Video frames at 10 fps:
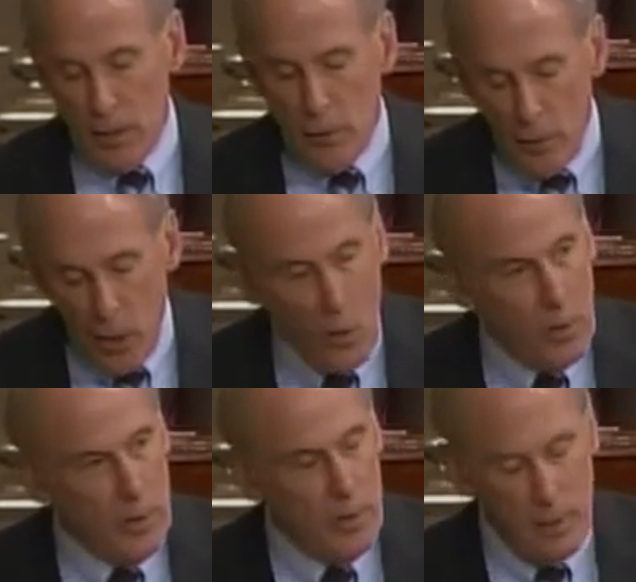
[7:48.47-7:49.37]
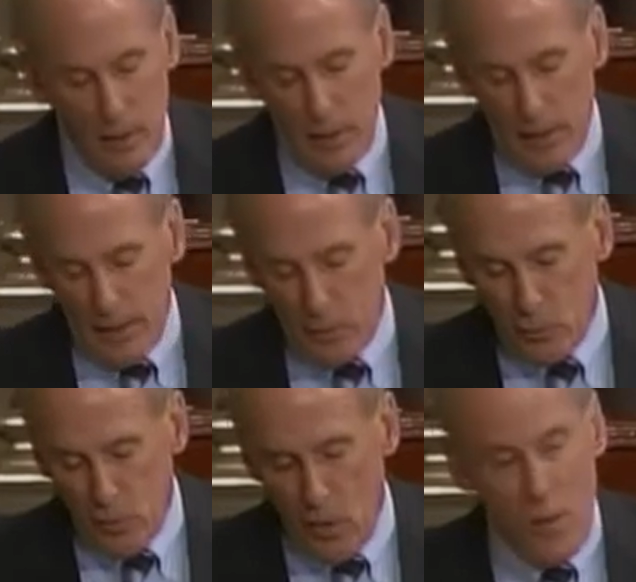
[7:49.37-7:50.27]
known, and
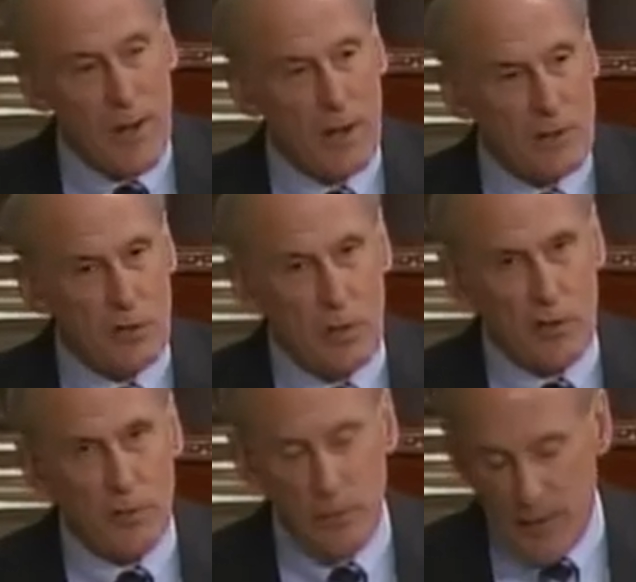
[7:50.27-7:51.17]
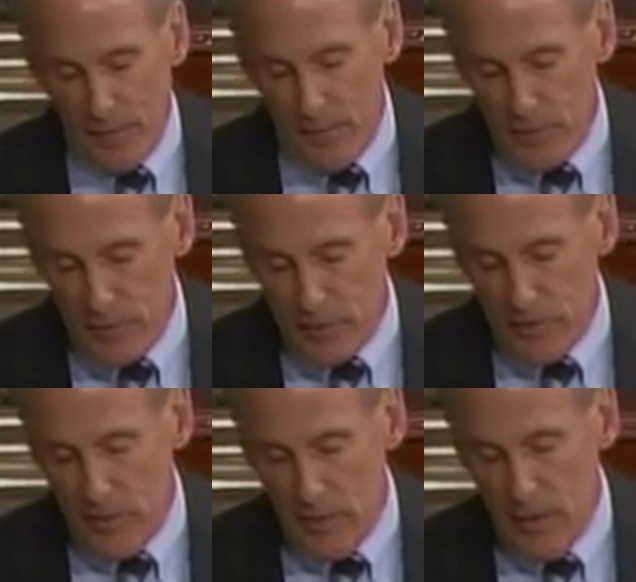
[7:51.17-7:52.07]
growing structural deficits.